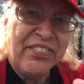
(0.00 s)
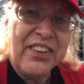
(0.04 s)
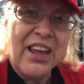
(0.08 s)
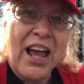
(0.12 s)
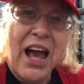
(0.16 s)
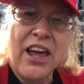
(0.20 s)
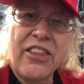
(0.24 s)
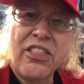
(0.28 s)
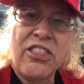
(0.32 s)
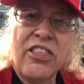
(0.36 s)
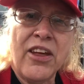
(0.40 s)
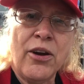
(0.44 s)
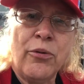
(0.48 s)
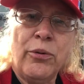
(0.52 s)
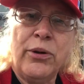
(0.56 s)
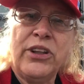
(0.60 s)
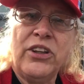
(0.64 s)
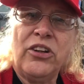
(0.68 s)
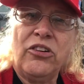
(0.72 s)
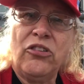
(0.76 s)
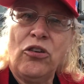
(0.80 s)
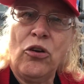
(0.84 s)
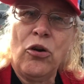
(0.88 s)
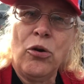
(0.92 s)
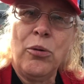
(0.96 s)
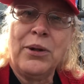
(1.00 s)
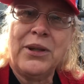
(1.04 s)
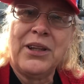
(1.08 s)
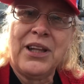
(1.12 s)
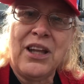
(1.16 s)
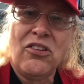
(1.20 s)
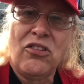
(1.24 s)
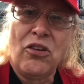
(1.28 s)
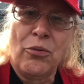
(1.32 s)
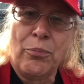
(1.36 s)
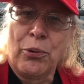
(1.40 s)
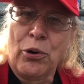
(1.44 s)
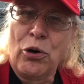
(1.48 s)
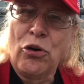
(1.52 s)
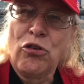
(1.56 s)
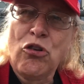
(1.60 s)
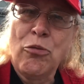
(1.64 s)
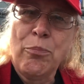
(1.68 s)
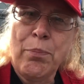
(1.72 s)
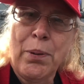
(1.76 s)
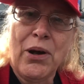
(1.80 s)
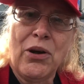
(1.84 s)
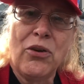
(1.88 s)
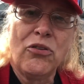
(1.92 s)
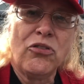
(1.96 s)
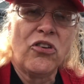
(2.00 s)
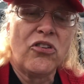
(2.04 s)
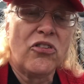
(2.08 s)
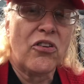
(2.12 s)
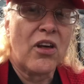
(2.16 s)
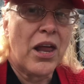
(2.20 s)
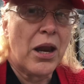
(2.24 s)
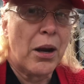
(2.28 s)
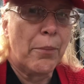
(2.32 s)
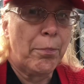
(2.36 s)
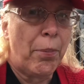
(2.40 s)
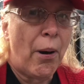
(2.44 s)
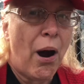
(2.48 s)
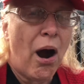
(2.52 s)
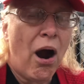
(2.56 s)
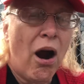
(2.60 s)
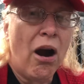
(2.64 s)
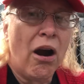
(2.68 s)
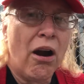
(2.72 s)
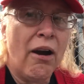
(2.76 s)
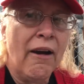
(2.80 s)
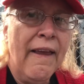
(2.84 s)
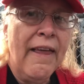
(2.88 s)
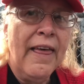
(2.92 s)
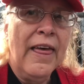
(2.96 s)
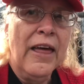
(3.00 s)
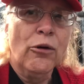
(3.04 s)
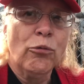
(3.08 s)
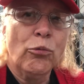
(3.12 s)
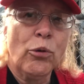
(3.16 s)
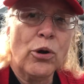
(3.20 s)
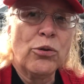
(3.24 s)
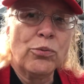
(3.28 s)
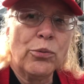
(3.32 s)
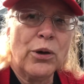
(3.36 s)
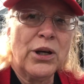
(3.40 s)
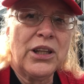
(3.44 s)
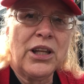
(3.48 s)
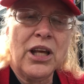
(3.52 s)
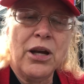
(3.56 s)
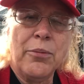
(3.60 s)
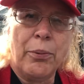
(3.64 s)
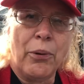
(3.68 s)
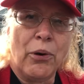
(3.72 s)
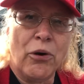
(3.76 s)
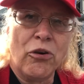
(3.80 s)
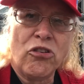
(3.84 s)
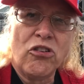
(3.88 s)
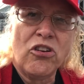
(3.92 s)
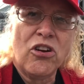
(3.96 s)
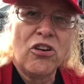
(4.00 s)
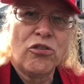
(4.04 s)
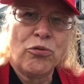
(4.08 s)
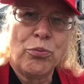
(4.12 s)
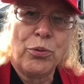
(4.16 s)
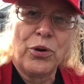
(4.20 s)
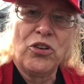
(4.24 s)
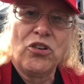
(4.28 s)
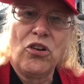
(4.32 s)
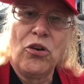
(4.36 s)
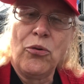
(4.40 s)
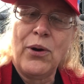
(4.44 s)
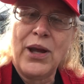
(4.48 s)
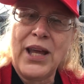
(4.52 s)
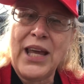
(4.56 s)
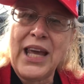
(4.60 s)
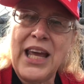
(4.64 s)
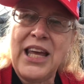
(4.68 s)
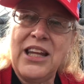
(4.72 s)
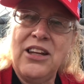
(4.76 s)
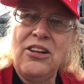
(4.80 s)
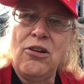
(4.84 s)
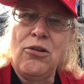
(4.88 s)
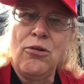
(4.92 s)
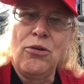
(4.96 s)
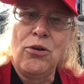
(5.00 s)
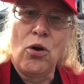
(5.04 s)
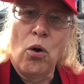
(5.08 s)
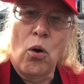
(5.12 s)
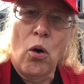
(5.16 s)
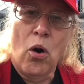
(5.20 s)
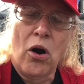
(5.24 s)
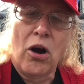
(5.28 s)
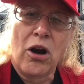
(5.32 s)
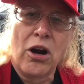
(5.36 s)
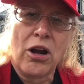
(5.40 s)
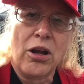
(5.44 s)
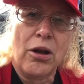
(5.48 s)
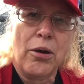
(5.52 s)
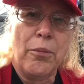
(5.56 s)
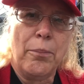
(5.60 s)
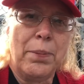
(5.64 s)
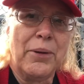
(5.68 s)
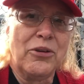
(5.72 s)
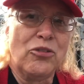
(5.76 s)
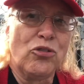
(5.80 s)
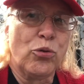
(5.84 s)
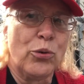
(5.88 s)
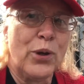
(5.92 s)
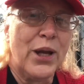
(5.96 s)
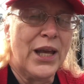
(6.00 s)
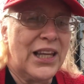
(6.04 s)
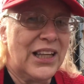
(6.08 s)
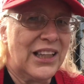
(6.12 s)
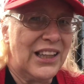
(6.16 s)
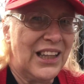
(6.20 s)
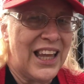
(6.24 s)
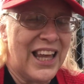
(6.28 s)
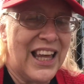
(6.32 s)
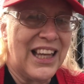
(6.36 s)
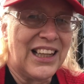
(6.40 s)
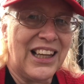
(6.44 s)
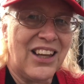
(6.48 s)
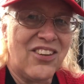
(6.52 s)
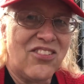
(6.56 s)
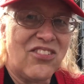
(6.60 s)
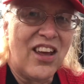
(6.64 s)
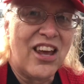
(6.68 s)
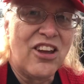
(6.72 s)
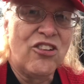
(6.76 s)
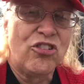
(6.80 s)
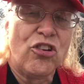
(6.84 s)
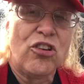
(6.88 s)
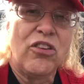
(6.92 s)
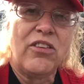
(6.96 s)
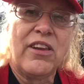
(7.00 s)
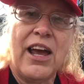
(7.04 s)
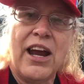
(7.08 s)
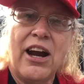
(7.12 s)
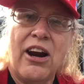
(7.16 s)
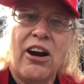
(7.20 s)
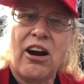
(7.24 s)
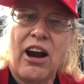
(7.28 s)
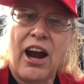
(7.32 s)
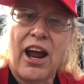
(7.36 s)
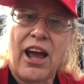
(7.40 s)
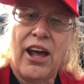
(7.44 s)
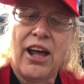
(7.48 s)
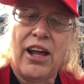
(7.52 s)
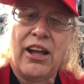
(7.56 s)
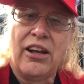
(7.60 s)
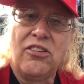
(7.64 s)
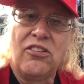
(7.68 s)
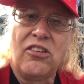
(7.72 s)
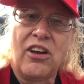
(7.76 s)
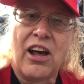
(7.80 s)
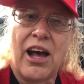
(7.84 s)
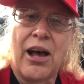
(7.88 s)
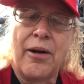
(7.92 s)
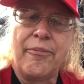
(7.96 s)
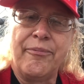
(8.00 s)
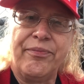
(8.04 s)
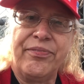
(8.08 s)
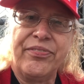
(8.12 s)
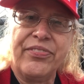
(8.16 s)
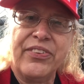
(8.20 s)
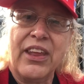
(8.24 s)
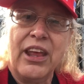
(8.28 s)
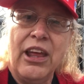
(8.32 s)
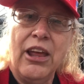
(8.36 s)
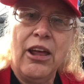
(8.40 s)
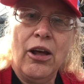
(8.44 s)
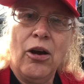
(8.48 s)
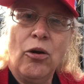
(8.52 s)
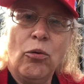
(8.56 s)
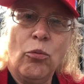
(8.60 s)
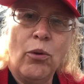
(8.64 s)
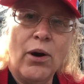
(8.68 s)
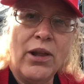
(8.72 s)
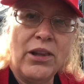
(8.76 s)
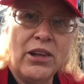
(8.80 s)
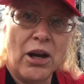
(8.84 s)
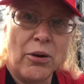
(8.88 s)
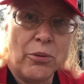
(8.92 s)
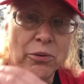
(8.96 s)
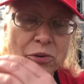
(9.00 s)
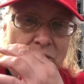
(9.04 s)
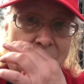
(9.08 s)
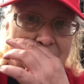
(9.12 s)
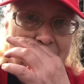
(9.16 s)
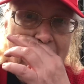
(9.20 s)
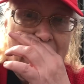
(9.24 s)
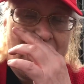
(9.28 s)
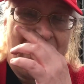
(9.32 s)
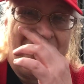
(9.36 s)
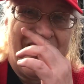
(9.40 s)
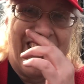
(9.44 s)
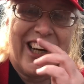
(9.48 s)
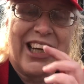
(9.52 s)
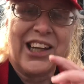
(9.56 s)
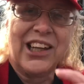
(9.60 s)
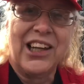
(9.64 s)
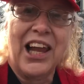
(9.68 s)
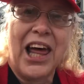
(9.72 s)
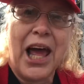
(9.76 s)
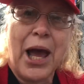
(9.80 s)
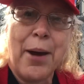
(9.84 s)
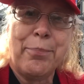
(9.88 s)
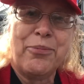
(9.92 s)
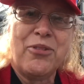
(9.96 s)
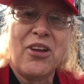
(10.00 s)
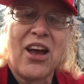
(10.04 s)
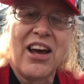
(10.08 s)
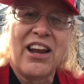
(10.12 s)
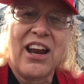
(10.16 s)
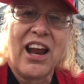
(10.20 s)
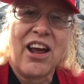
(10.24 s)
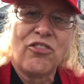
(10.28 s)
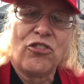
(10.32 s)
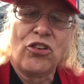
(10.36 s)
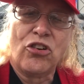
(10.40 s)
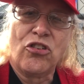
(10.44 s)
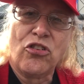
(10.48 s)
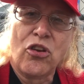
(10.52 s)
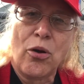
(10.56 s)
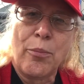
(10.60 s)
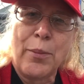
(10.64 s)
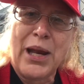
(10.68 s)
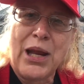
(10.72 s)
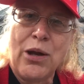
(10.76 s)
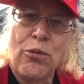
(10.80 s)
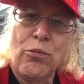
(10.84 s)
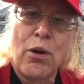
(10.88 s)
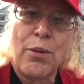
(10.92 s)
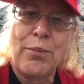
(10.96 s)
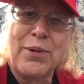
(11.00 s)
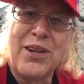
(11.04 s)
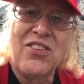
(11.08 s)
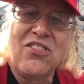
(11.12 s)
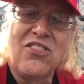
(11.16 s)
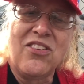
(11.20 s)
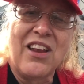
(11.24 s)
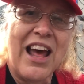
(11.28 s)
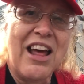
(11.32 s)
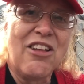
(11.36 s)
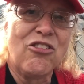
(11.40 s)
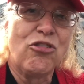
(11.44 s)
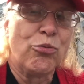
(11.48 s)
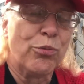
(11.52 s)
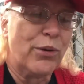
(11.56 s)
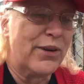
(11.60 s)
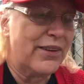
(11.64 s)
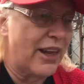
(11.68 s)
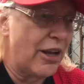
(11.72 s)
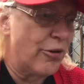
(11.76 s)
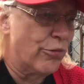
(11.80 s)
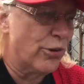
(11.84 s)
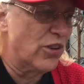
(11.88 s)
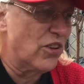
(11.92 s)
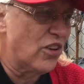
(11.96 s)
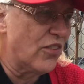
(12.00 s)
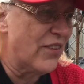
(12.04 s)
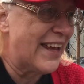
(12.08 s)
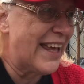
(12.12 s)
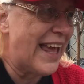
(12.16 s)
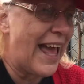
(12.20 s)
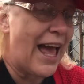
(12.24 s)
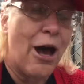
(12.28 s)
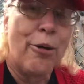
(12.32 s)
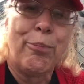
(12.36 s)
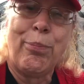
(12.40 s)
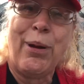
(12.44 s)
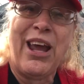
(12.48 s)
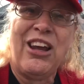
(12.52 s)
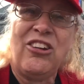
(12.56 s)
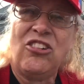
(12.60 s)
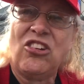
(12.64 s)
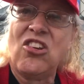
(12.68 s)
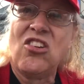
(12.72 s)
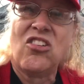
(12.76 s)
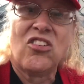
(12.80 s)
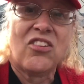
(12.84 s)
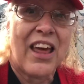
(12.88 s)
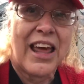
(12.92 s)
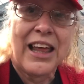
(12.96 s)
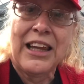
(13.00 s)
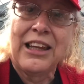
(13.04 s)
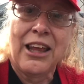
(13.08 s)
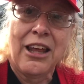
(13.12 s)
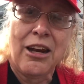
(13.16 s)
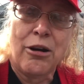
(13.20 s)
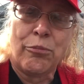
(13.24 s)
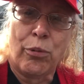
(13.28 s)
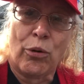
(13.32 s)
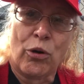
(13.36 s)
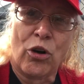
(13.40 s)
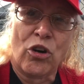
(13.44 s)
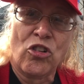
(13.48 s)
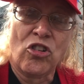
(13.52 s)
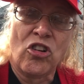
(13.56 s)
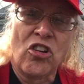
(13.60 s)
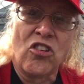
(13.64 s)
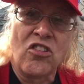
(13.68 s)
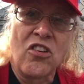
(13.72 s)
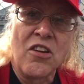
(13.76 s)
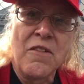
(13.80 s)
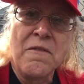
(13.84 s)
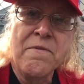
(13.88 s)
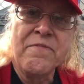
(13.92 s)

I think what they're doing with these abortion pills is on a par with what the abortionists were doing in New York between legalization there and um, when there was a little bit of clampdown after so many women's deaths, where they were doing outpatient saline abortions,